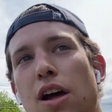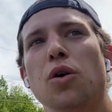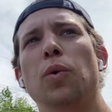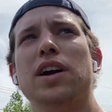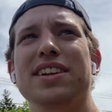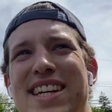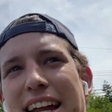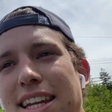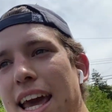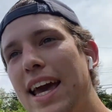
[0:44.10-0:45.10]
Where the
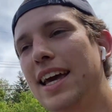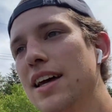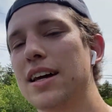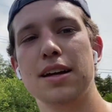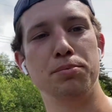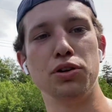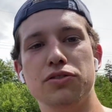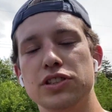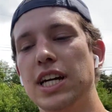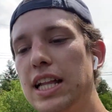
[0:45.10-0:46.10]
10K,
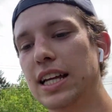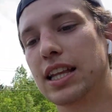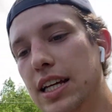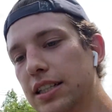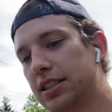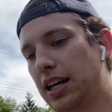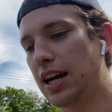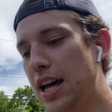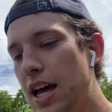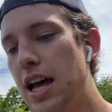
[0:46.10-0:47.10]
beautiful day like this,
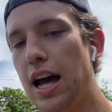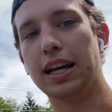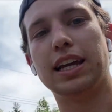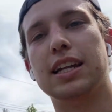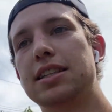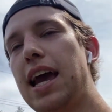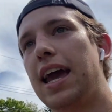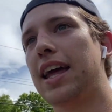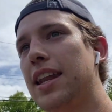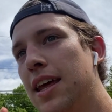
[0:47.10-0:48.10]
I can get a
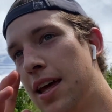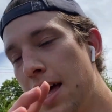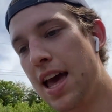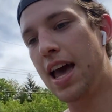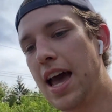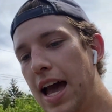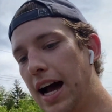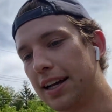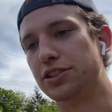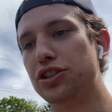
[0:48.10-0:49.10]
tan, I
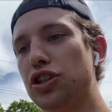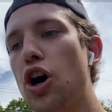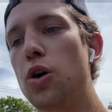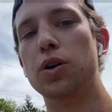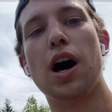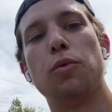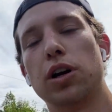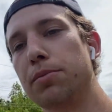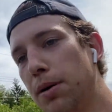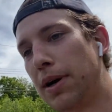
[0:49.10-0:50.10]
can just go, not worry
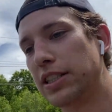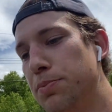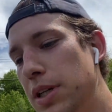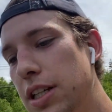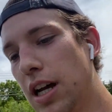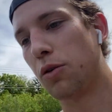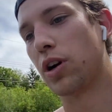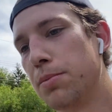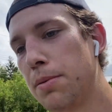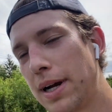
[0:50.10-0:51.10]
about my speed, not worry
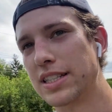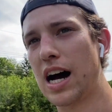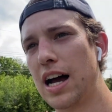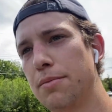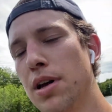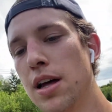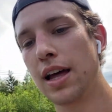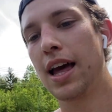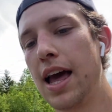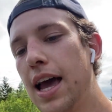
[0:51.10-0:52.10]
about my time.
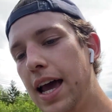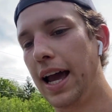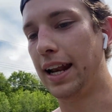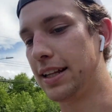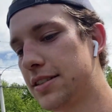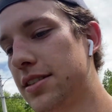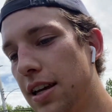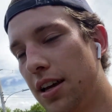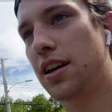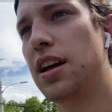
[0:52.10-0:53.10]
And it's
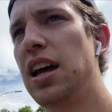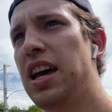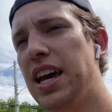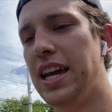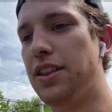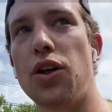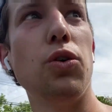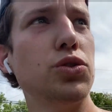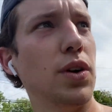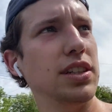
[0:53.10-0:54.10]
in
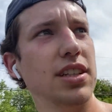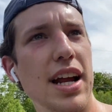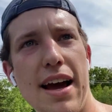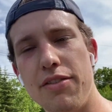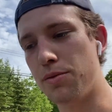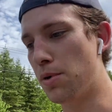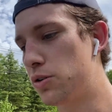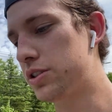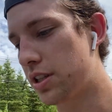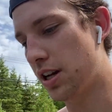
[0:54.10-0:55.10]
those runs that I have the
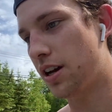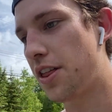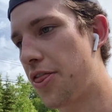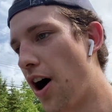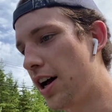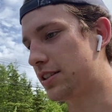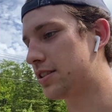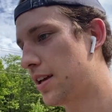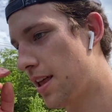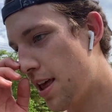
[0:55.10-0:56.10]
most thoughts,
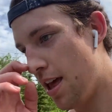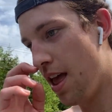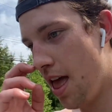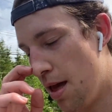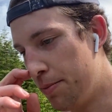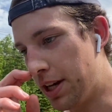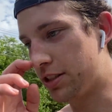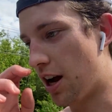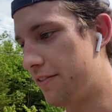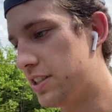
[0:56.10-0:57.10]
because
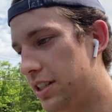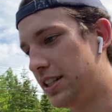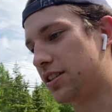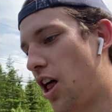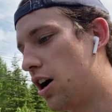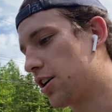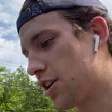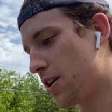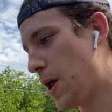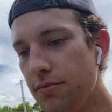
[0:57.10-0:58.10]
obviously it's
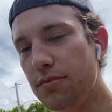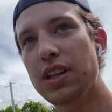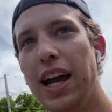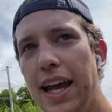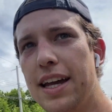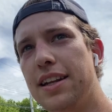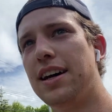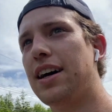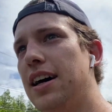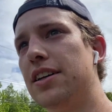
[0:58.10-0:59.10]
longer and
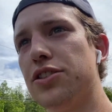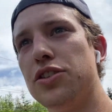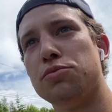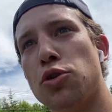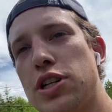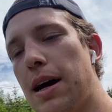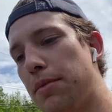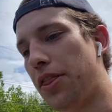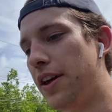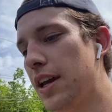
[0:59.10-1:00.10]
so there's more time to
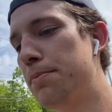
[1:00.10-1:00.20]
think.